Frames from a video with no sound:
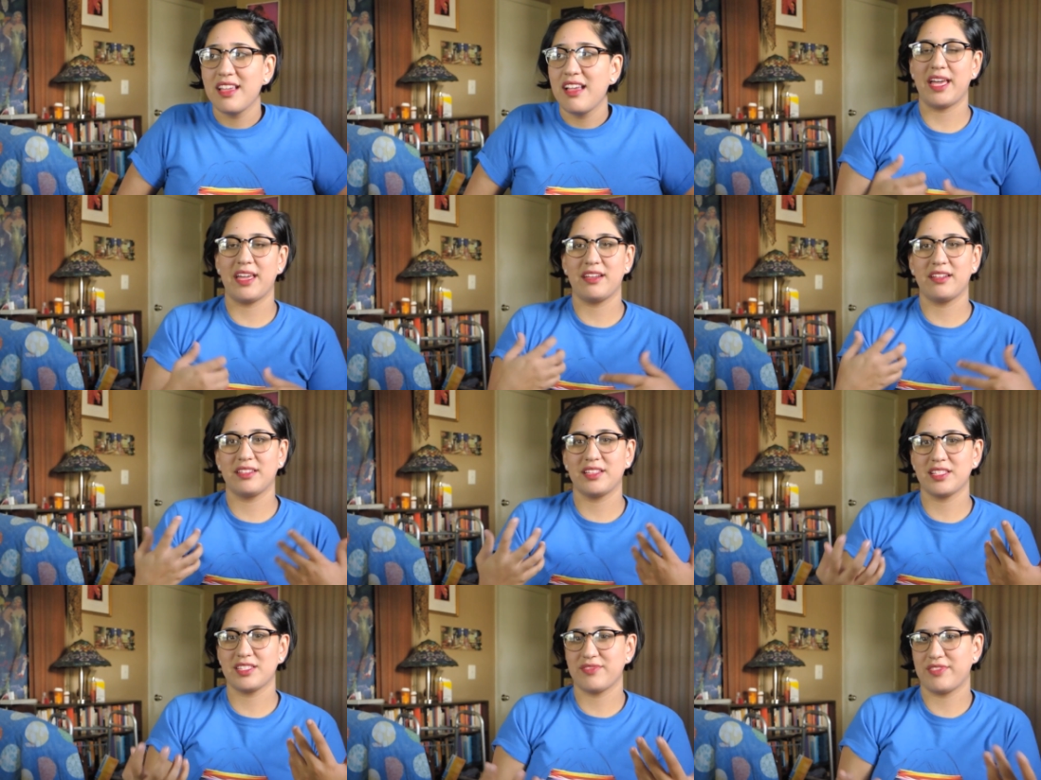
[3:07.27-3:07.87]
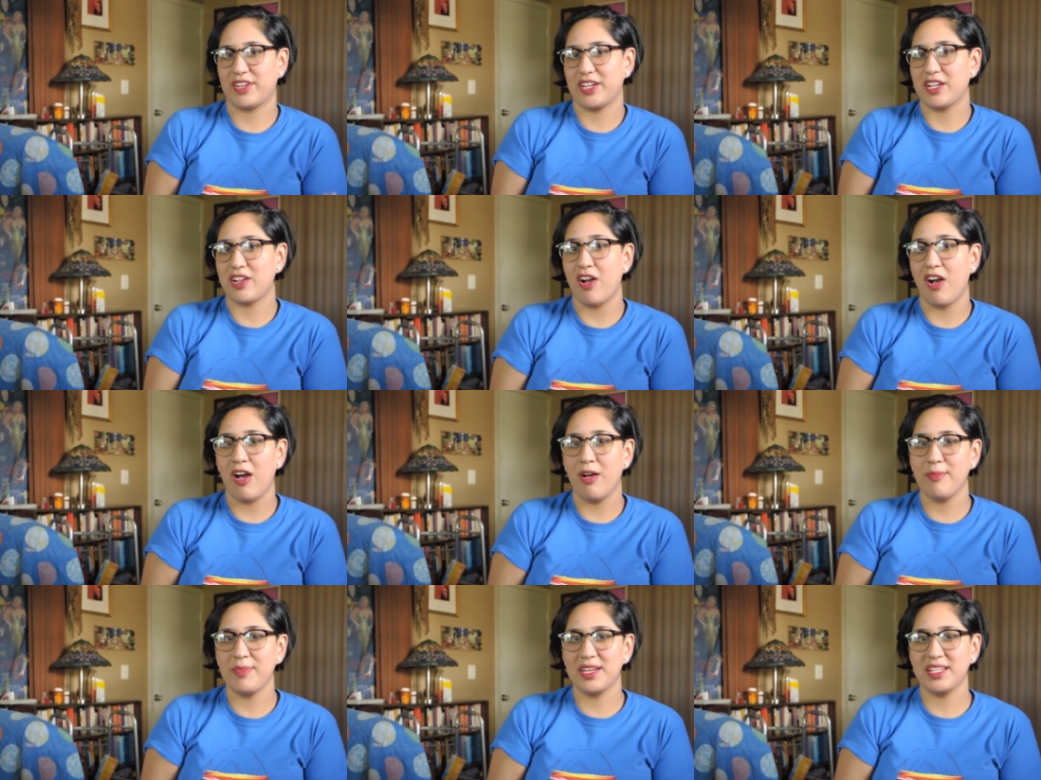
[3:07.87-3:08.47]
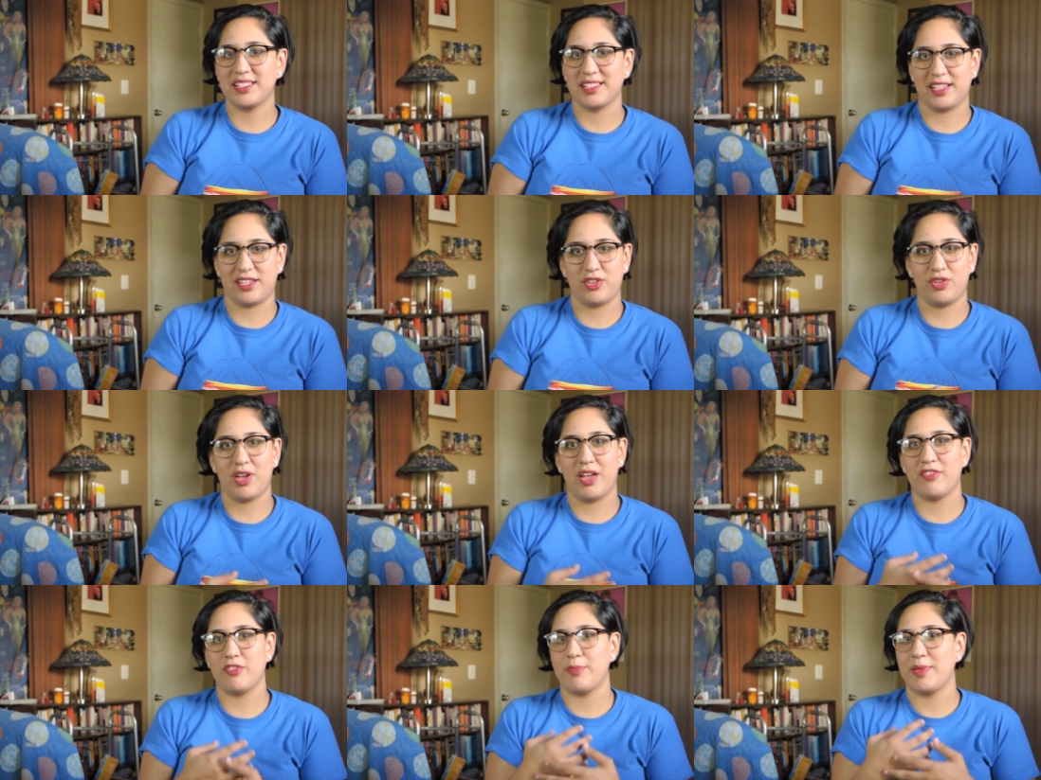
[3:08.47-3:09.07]
Pattern that's very common is like
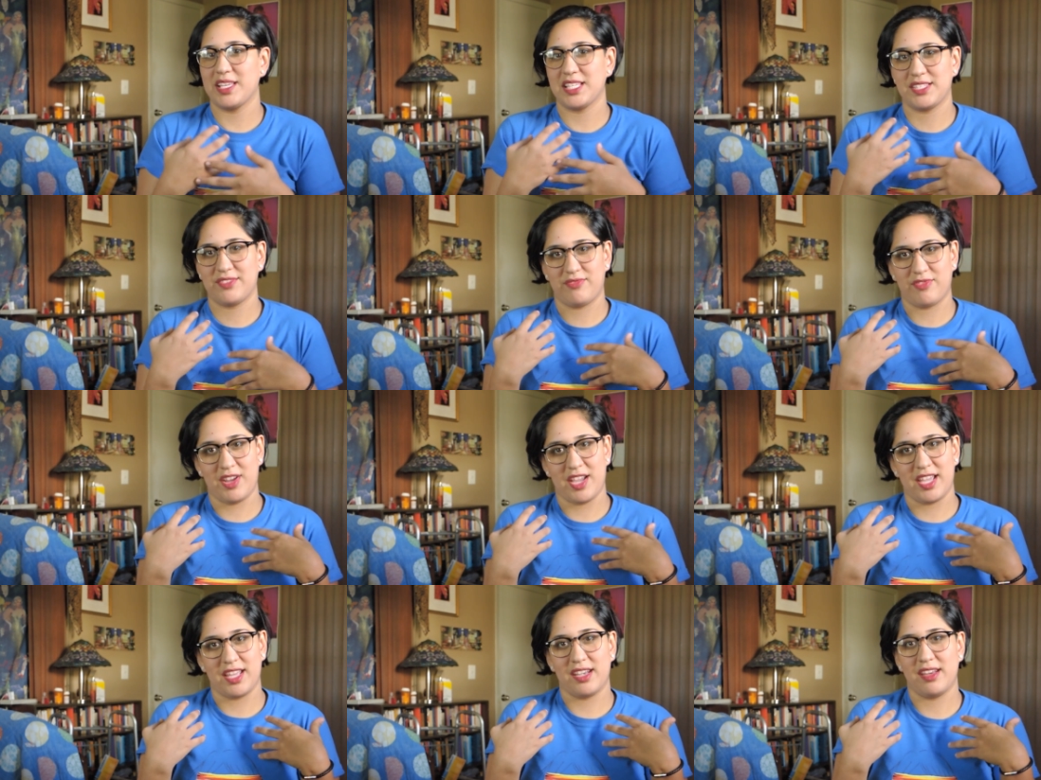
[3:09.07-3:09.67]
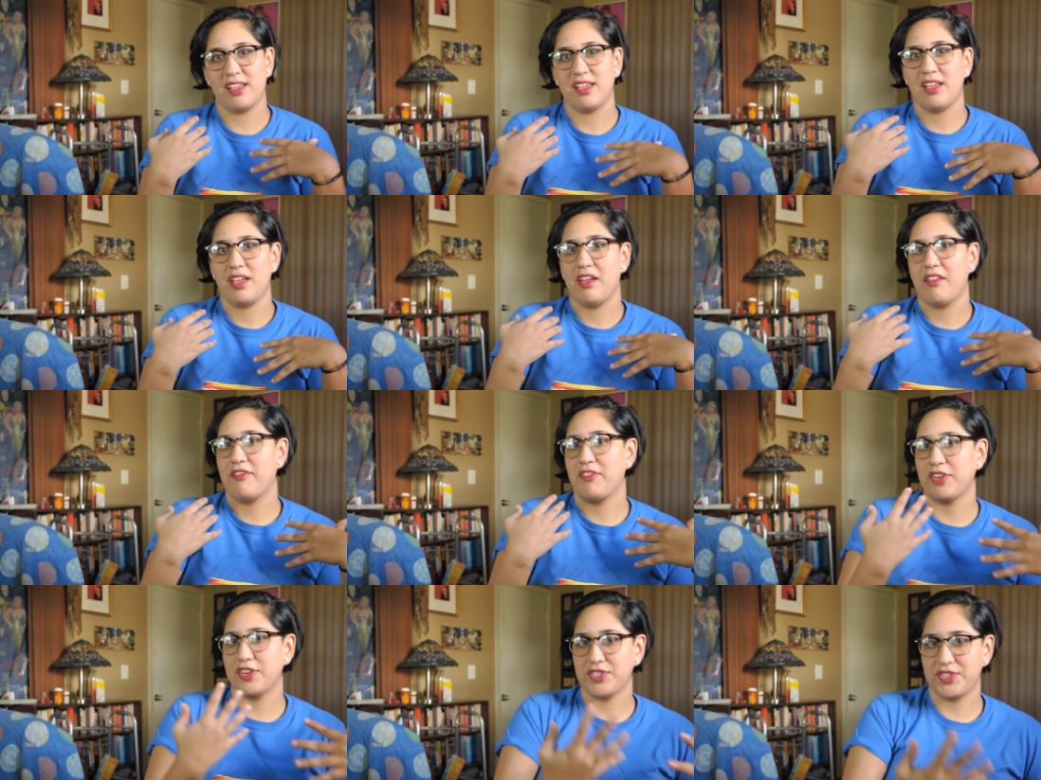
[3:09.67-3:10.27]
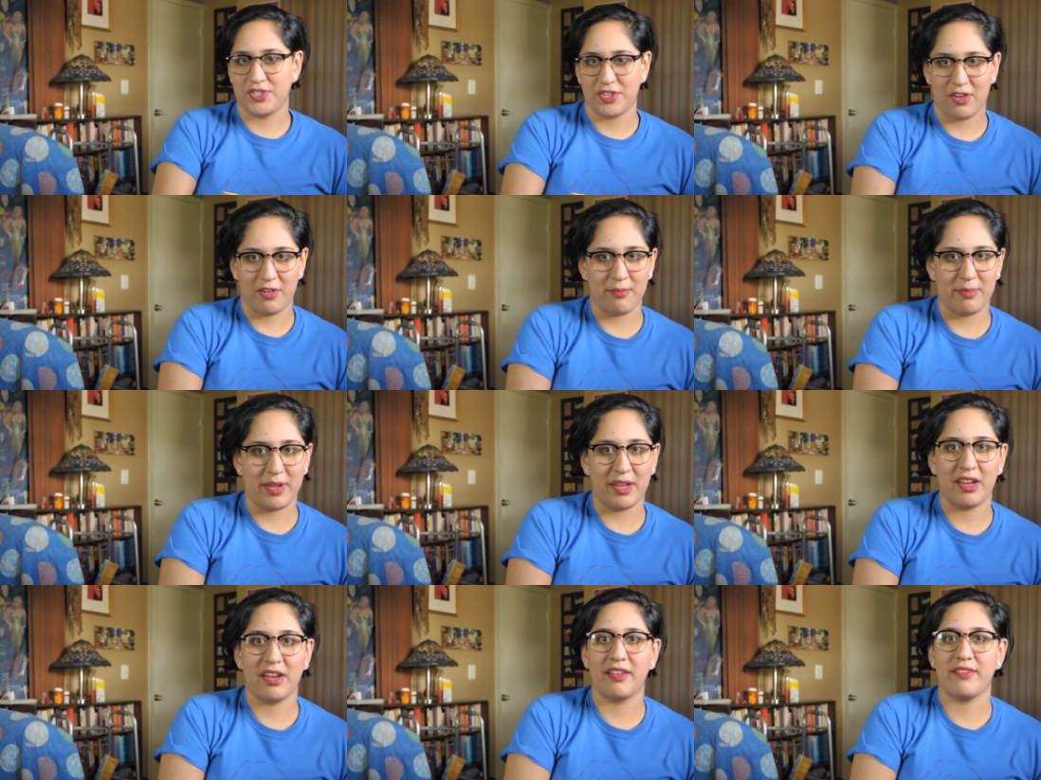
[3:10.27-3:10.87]
you'll have a best friend for a certain
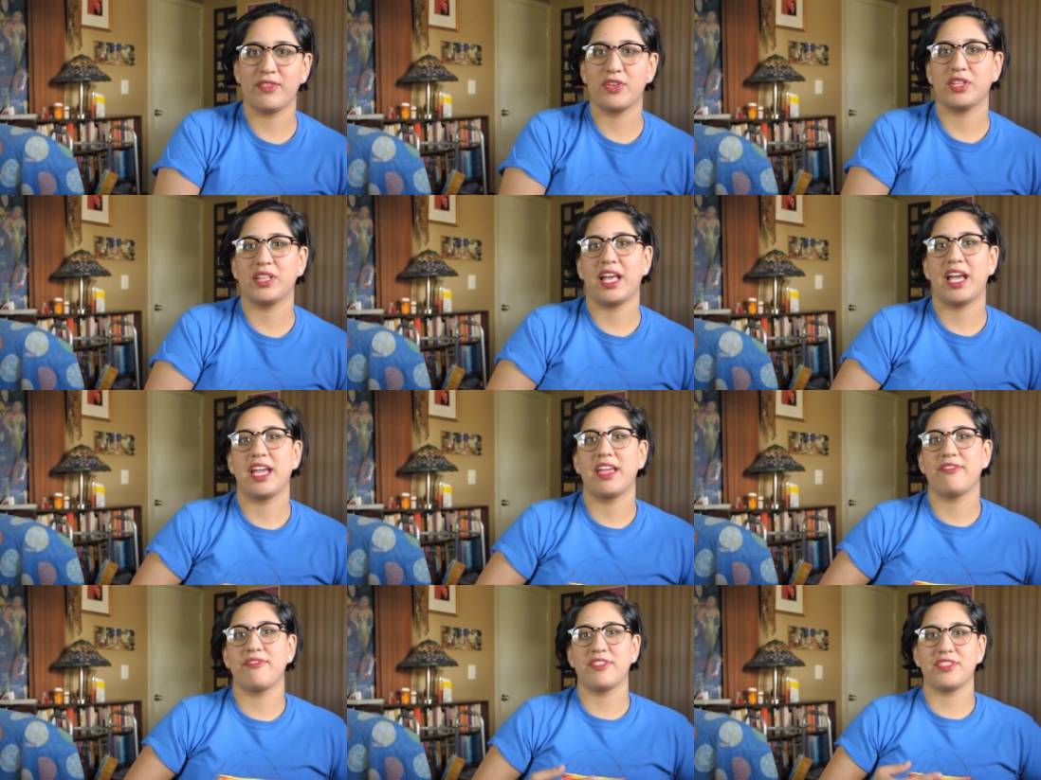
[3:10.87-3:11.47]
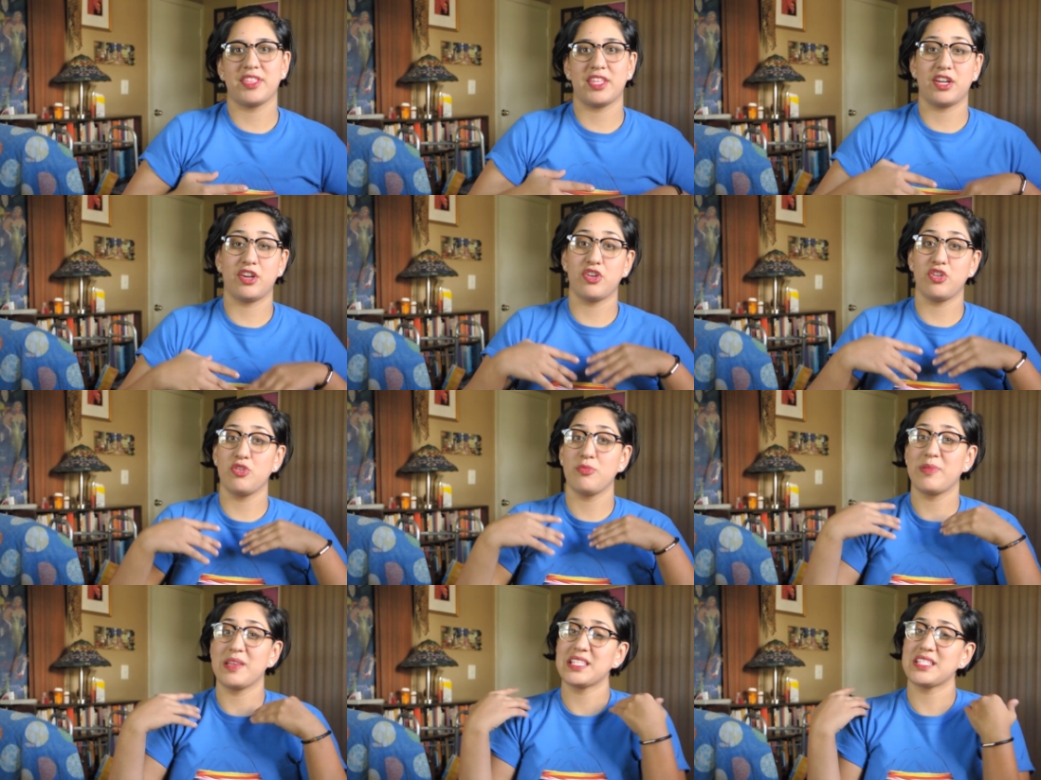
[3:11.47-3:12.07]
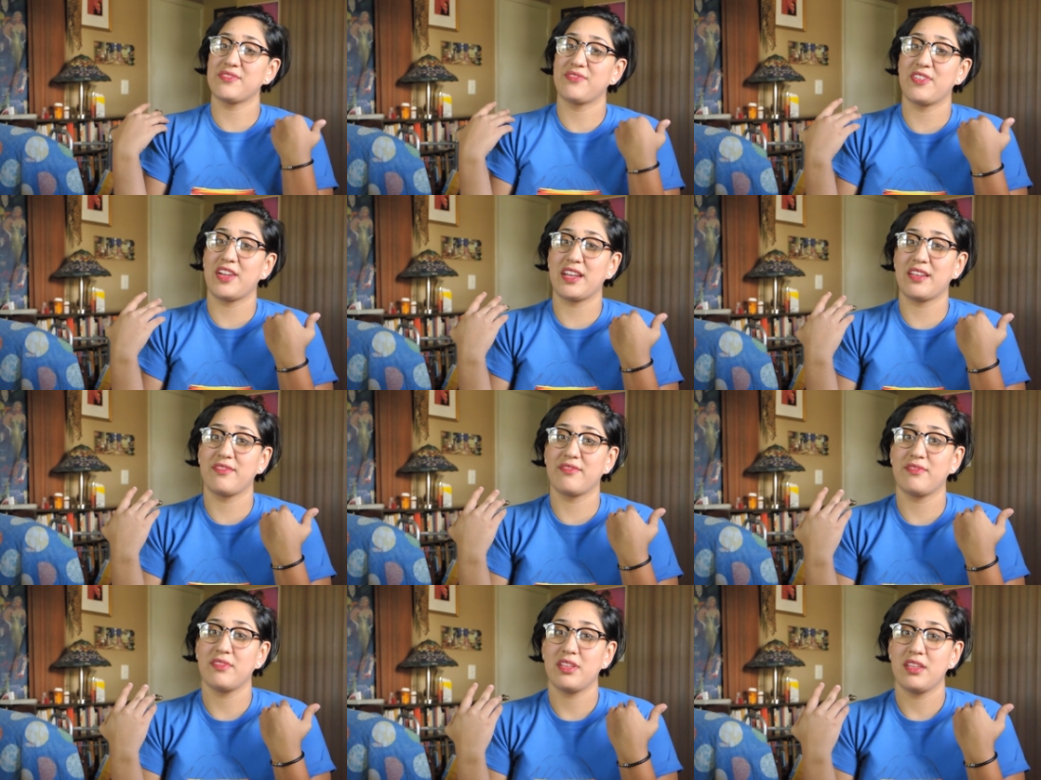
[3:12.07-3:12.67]
period of your life and then a new best
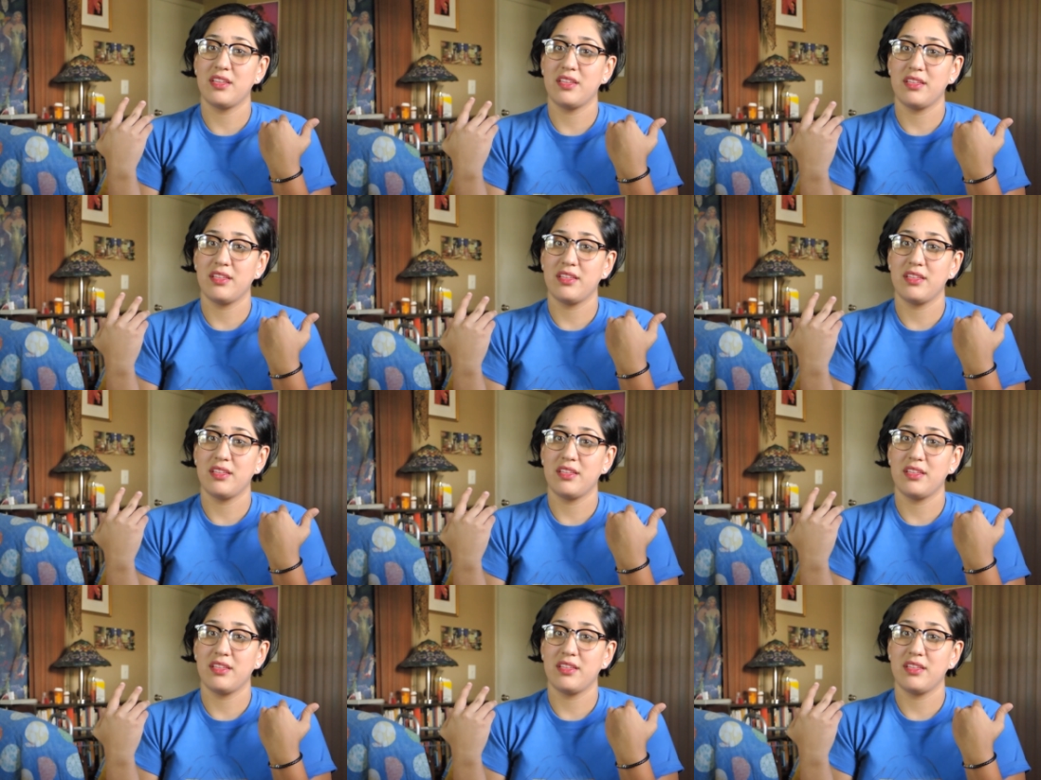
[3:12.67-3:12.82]
friend